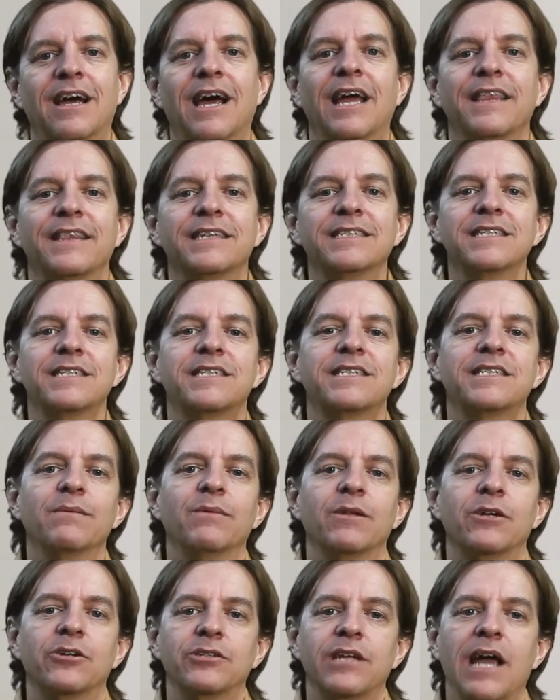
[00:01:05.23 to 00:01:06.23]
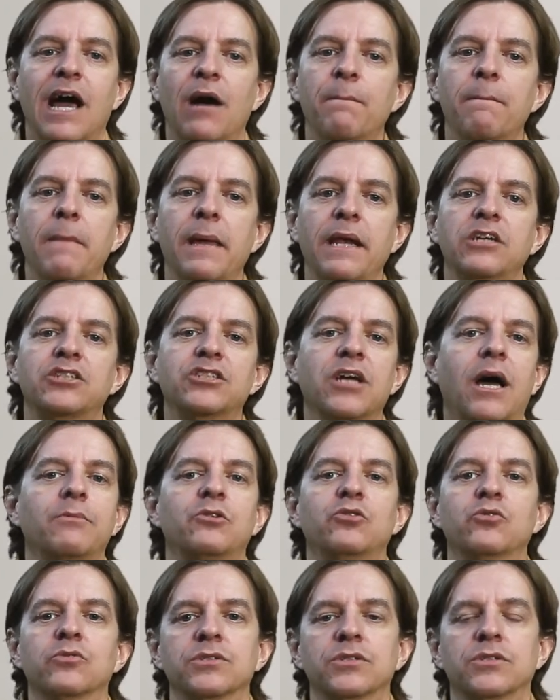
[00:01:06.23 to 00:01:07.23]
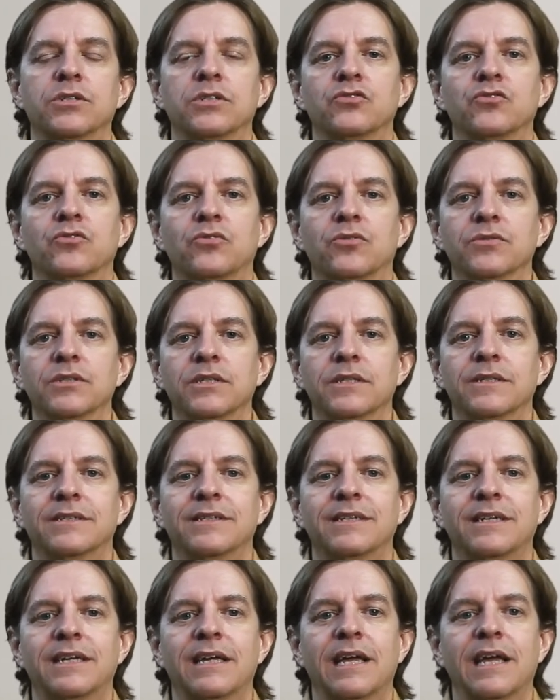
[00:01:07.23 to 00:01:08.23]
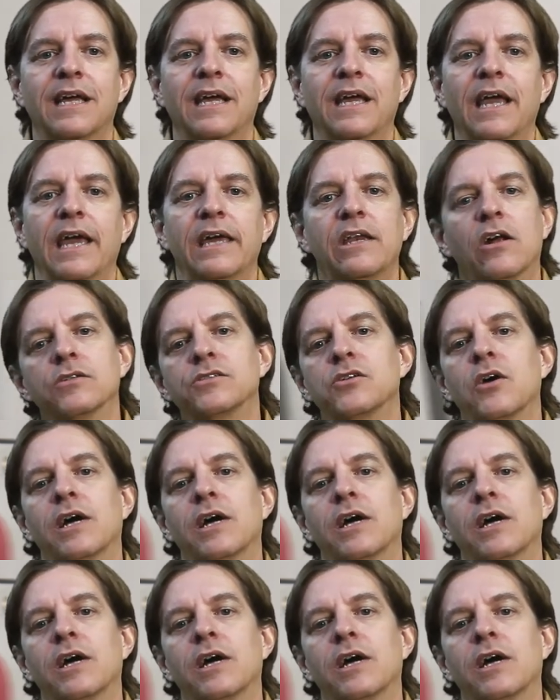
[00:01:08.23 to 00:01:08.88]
This is similar to how many shop tools are controlled. It also